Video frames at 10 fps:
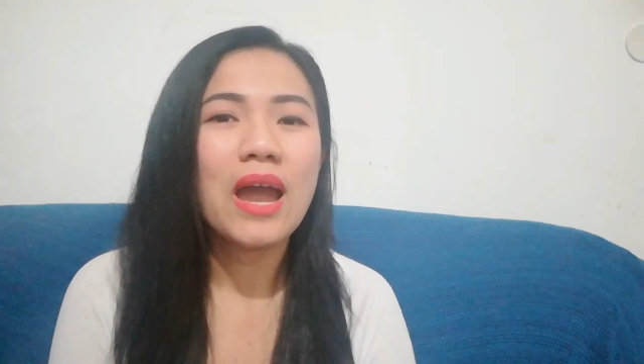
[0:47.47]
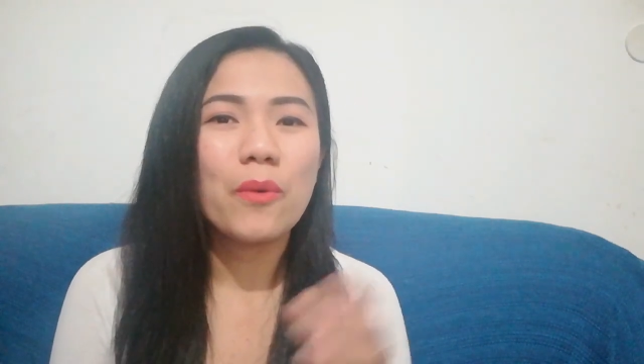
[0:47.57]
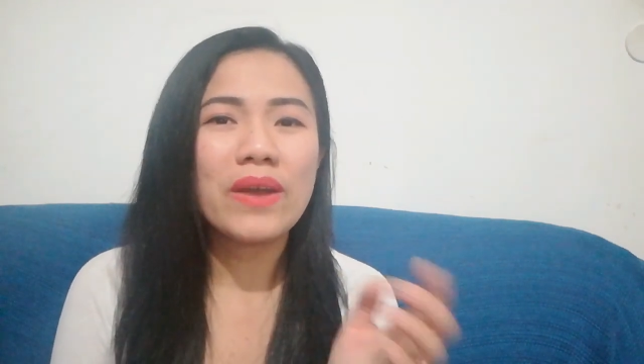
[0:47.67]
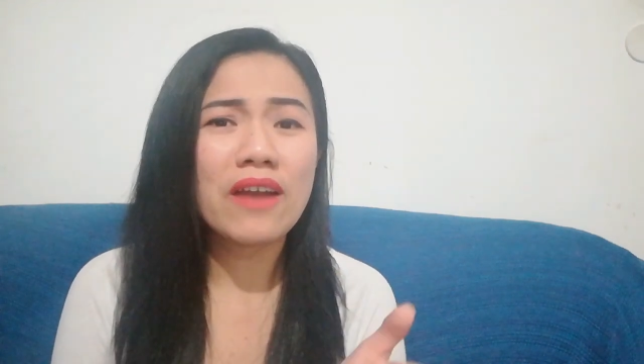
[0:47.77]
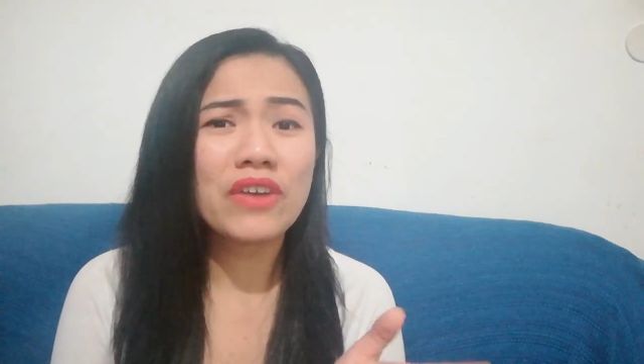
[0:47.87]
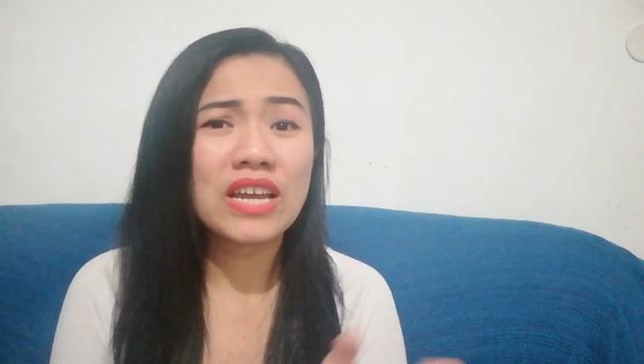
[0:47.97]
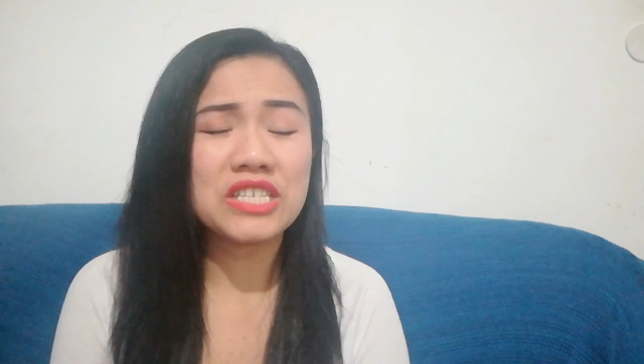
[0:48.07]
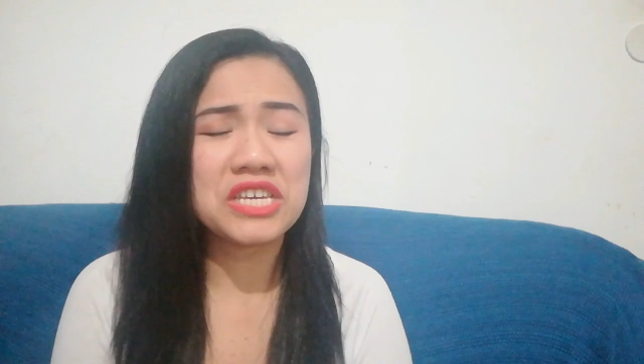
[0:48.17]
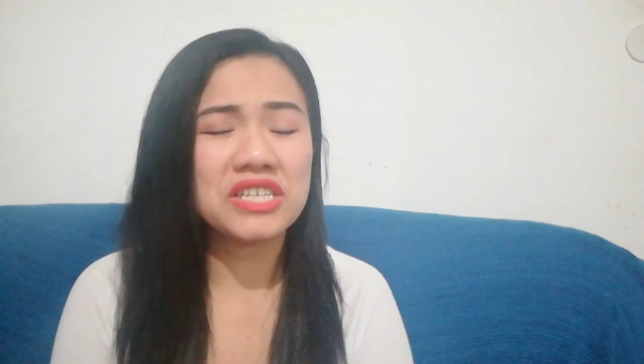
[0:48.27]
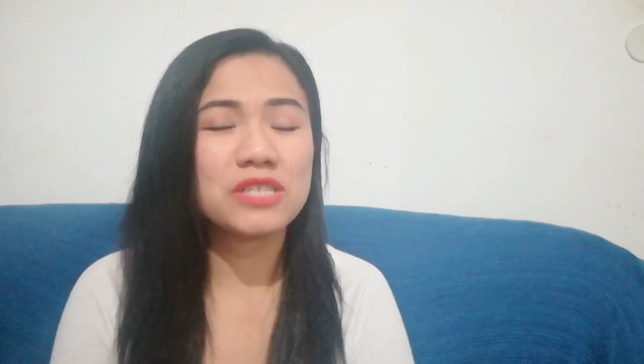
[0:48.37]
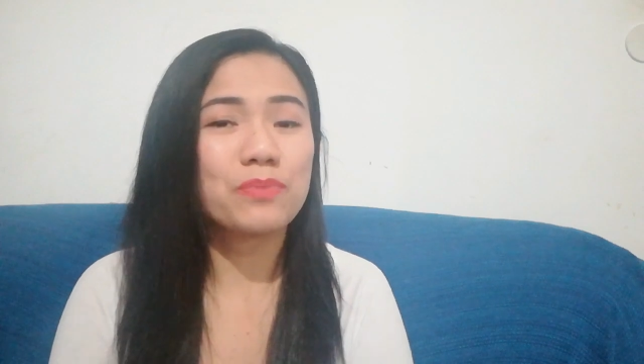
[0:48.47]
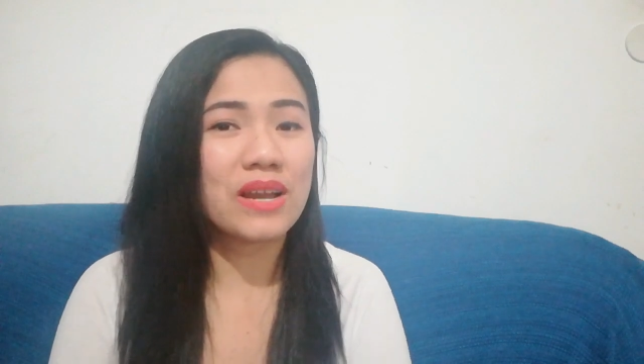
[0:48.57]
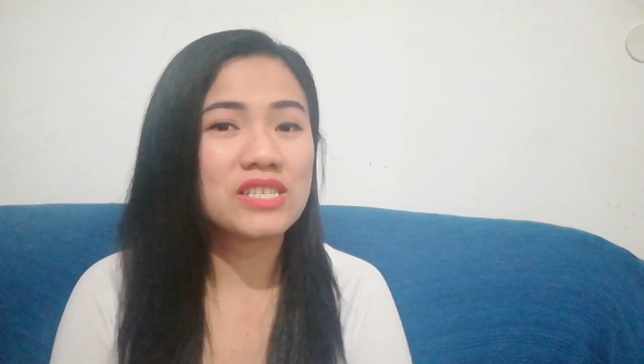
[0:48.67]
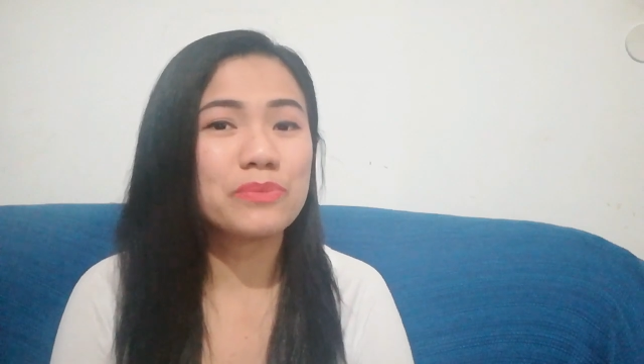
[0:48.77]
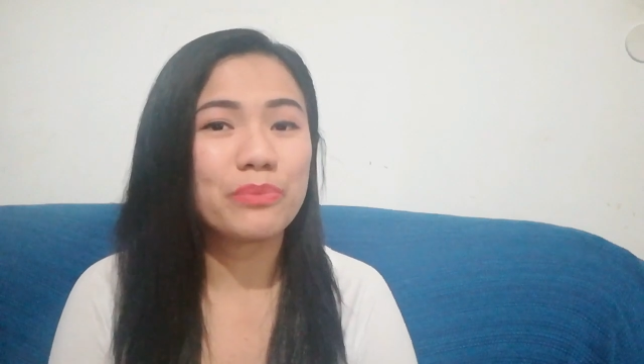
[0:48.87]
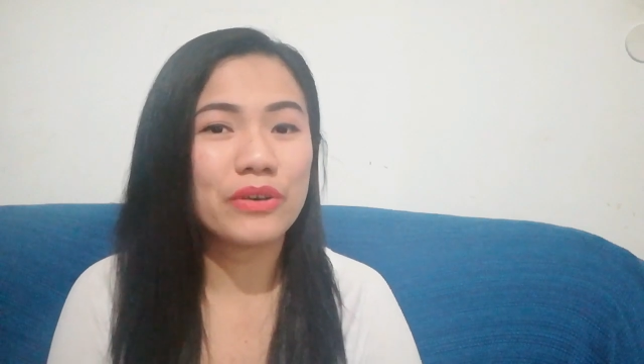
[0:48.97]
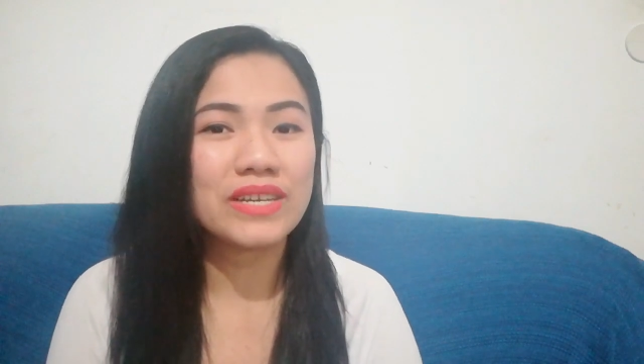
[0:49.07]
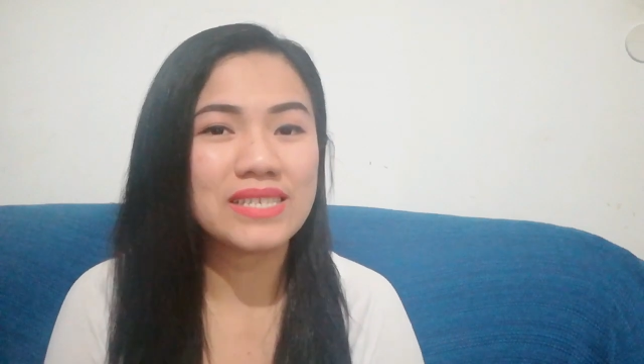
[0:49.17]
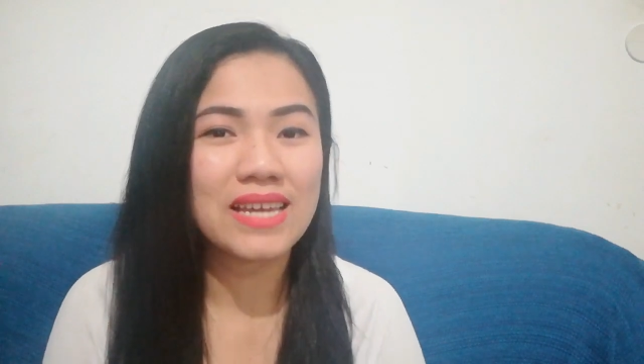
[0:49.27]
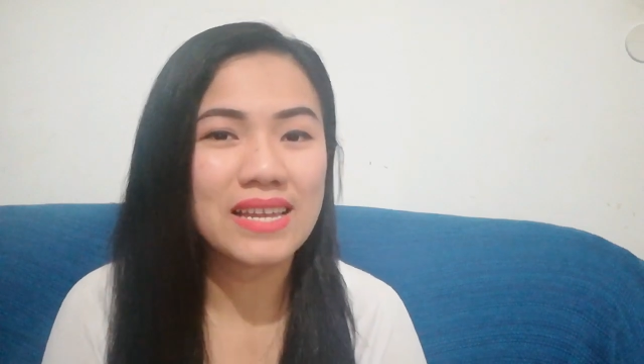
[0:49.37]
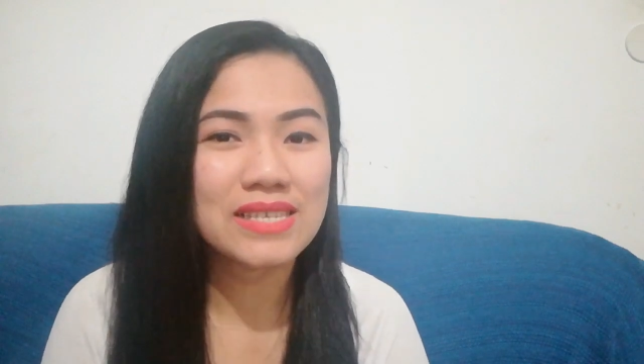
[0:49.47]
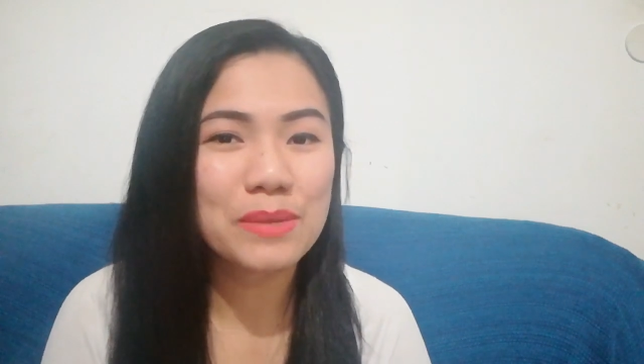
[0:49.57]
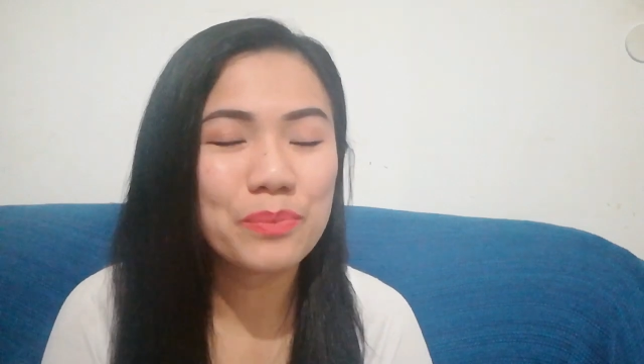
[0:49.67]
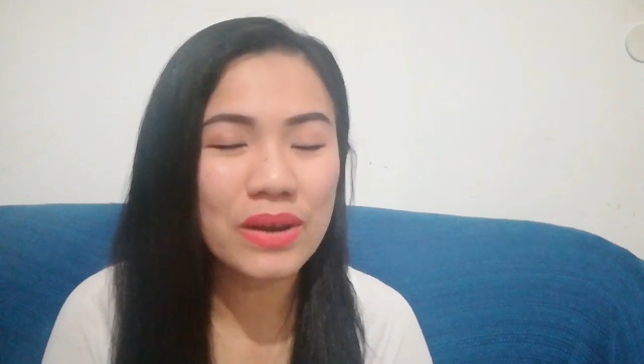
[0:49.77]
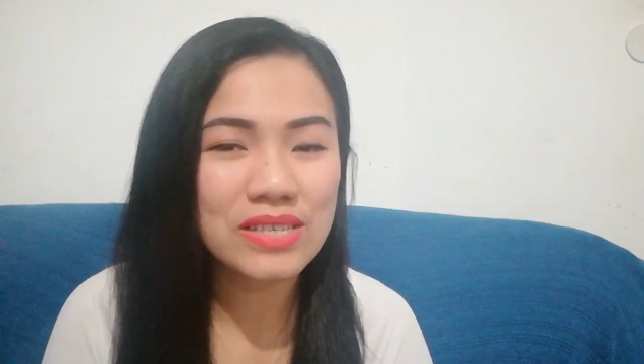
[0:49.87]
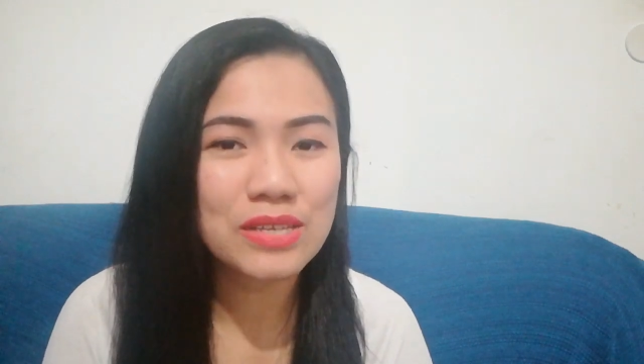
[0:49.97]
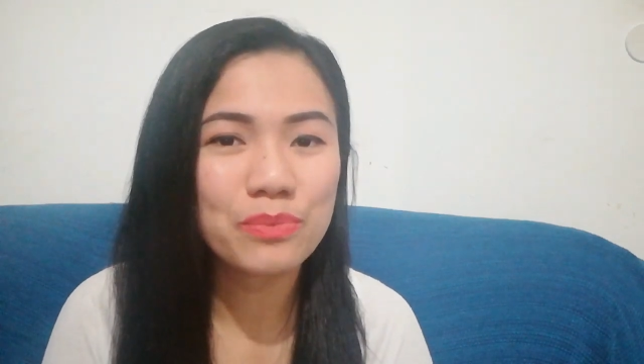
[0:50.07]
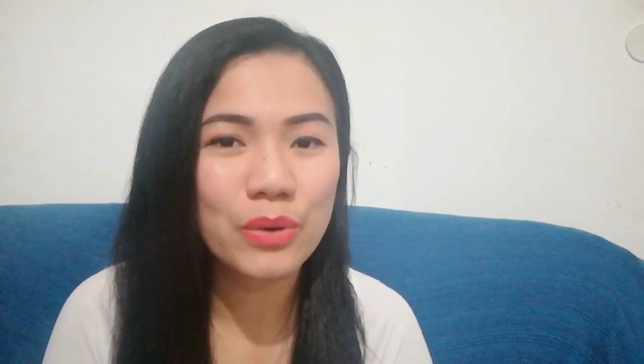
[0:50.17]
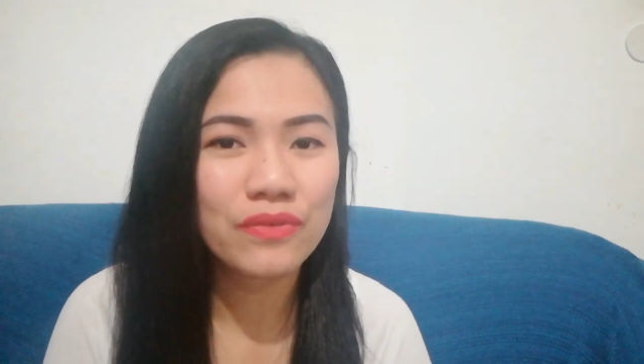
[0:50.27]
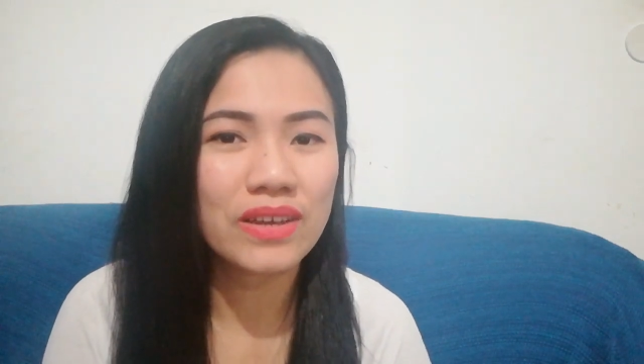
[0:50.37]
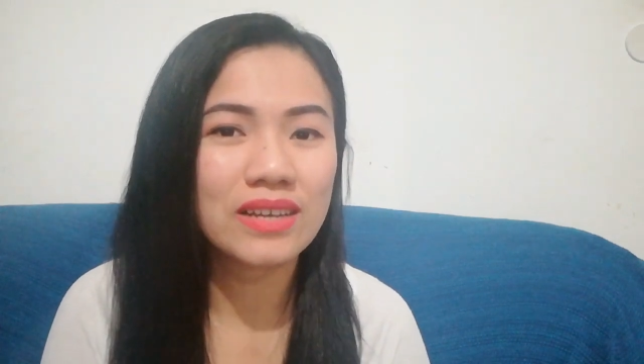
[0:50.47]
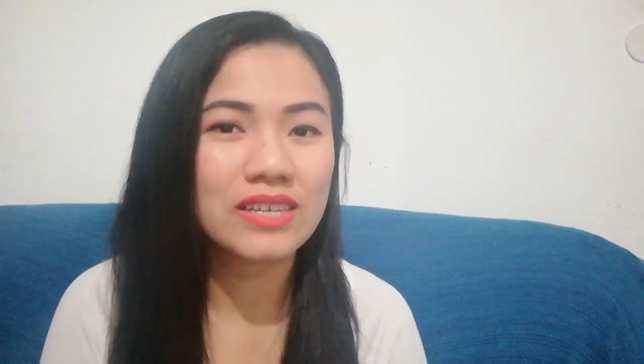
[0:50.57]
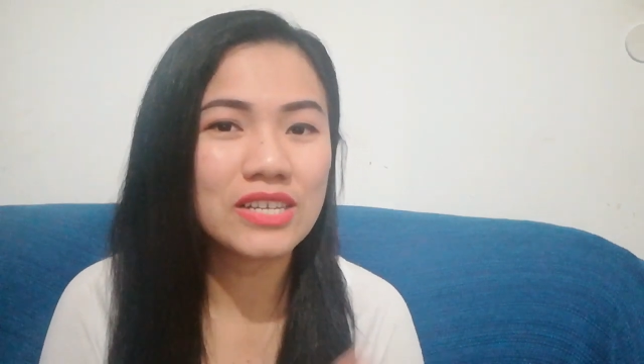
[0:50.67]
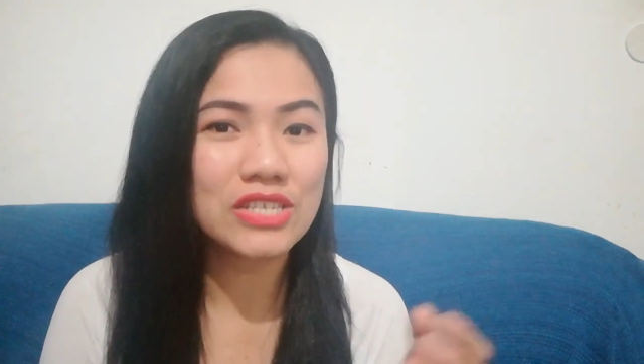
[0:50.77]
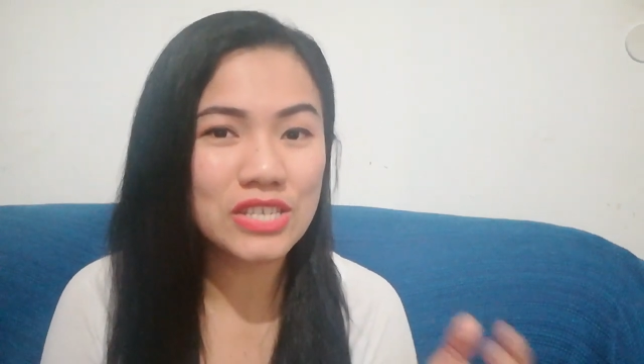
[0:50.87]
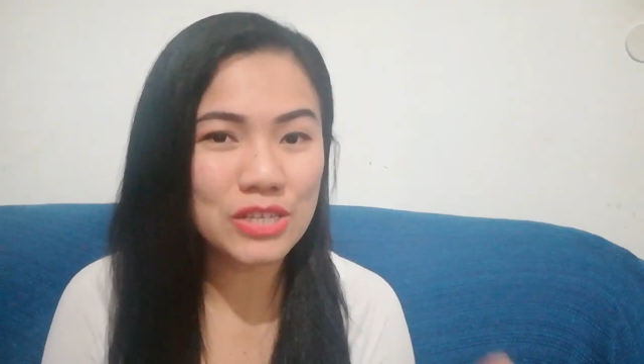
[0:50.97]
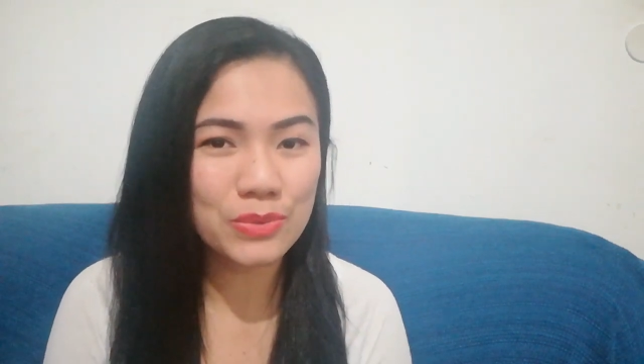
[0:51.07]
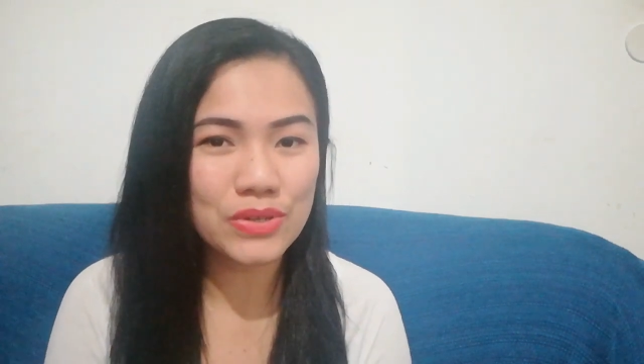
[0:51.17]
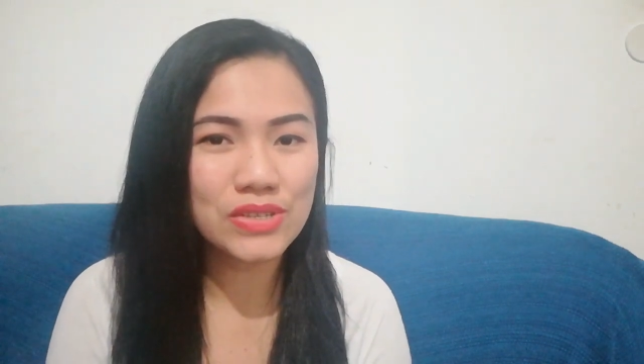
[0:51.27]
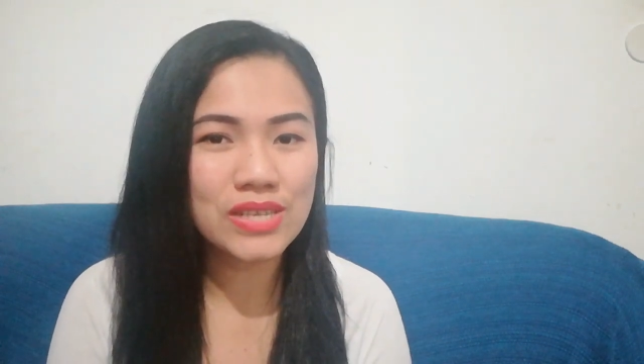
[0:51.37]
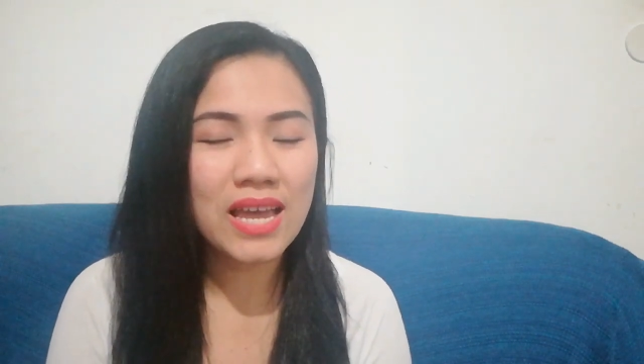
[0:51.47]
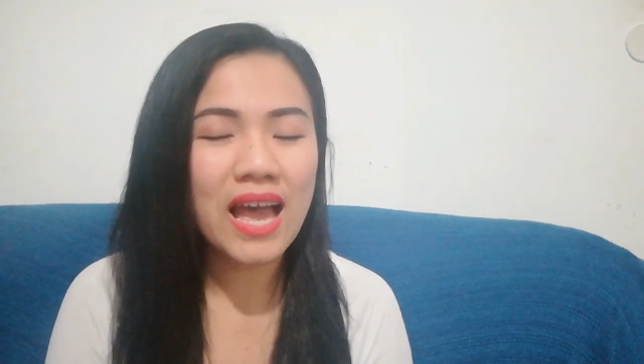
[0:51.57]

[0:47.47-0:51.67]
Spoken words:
Whenever I teach present perfect tense and present perfect continuous,